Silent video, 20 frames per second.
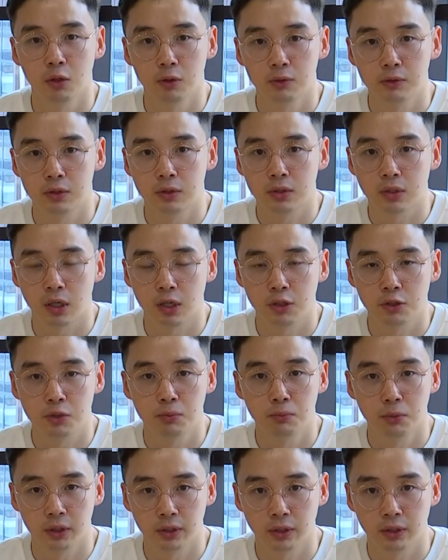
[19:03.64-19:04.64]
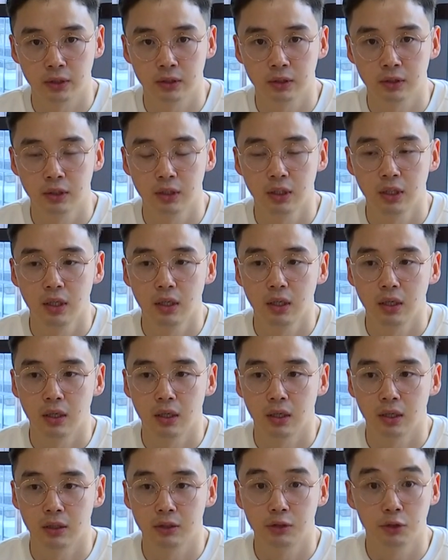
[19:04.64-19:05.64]
over 100 million
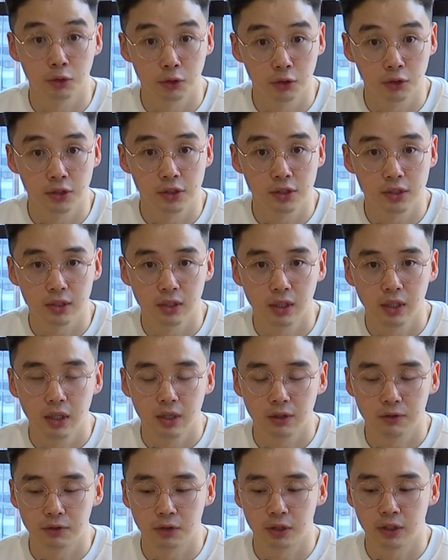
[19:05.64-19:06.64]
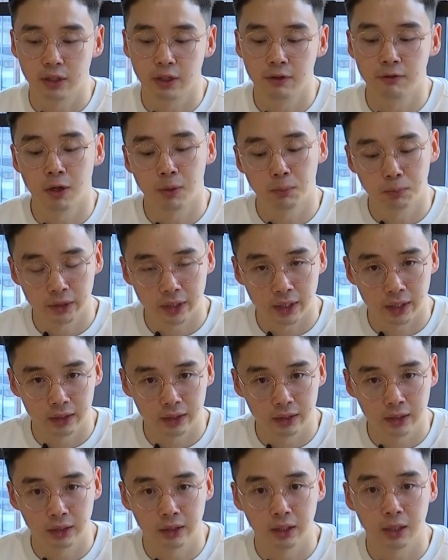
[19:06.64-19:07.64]
Tovuudorj for event
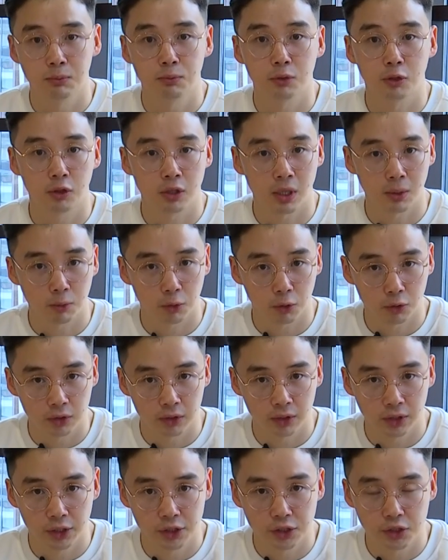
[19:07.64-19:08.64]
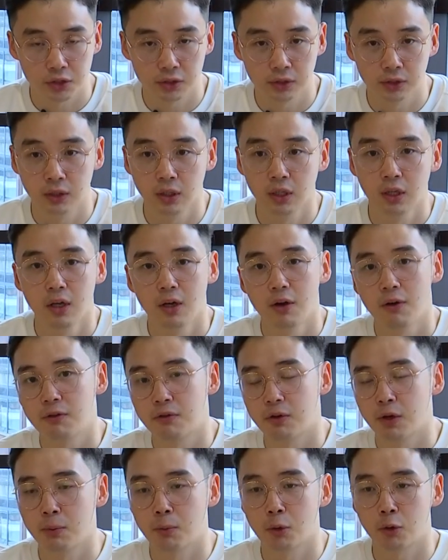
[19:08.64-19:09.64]
planning and program coordination
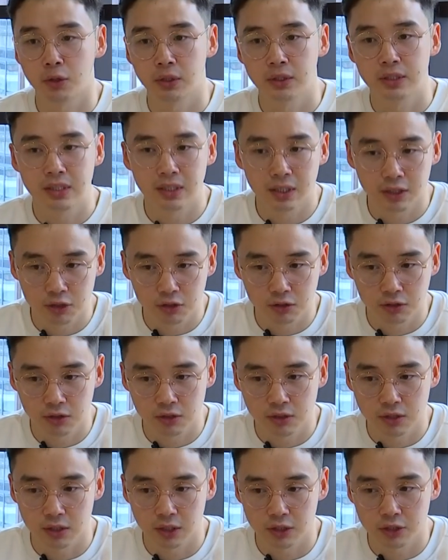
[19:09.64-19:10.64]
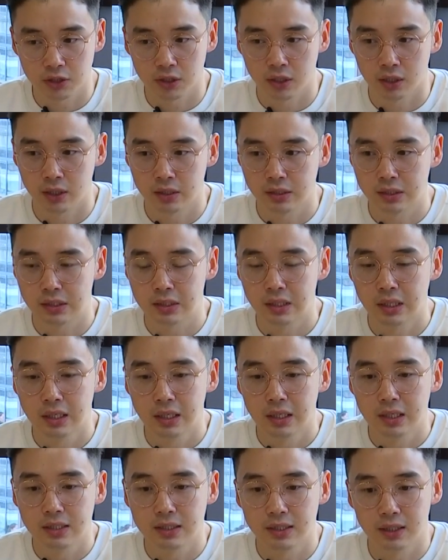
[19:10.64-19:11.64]
from organizations such as
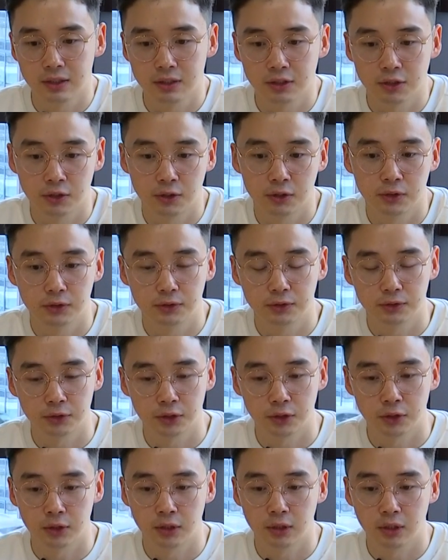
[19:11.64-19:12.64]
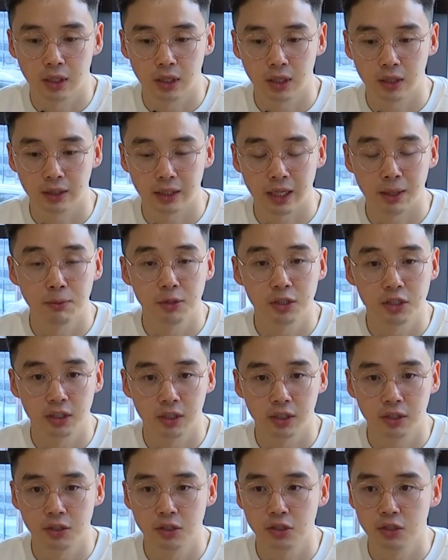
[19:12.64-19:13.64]
Center for Climate
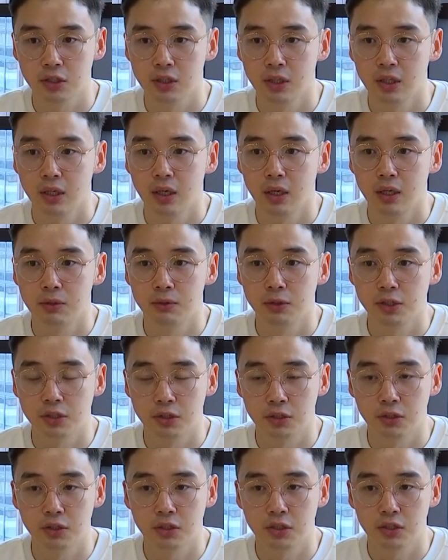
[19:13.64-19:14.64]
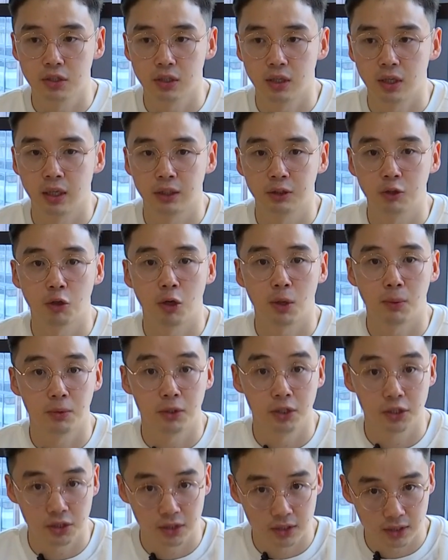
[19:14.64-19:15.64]
Change Research and
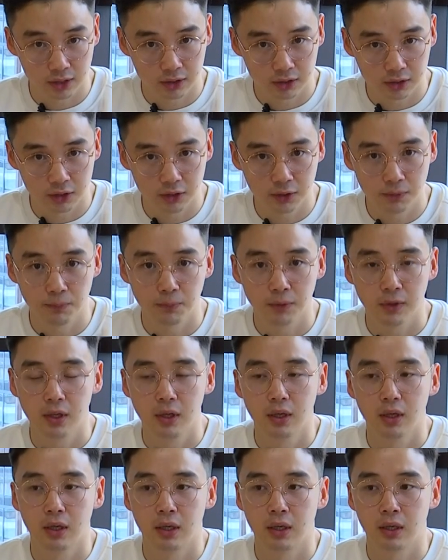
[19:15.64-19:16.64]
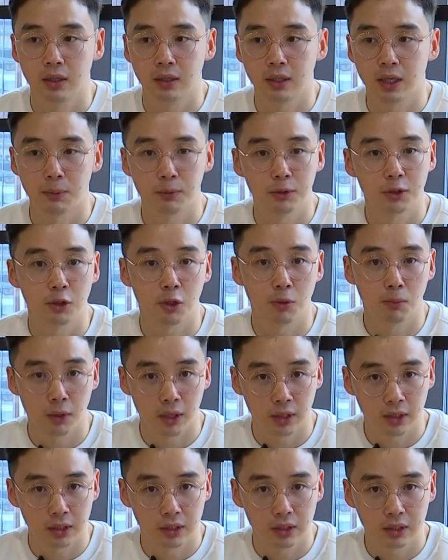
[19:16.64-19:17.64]
Cooperation Center, Capitron
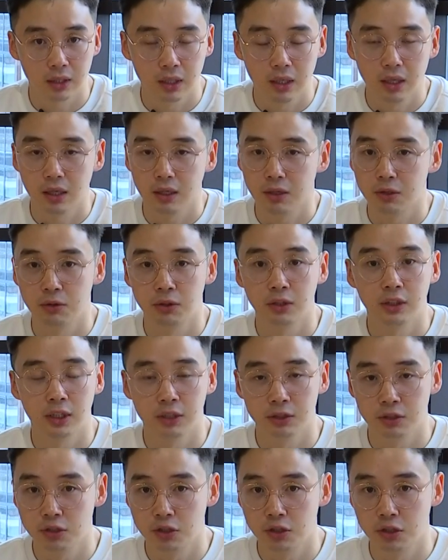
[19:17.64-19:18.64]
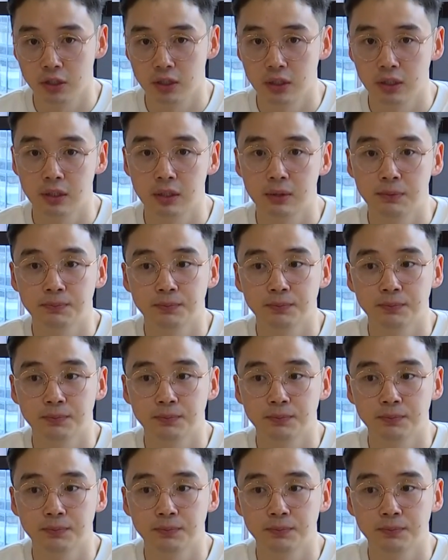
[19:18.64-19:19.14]
Bank, Green Energy,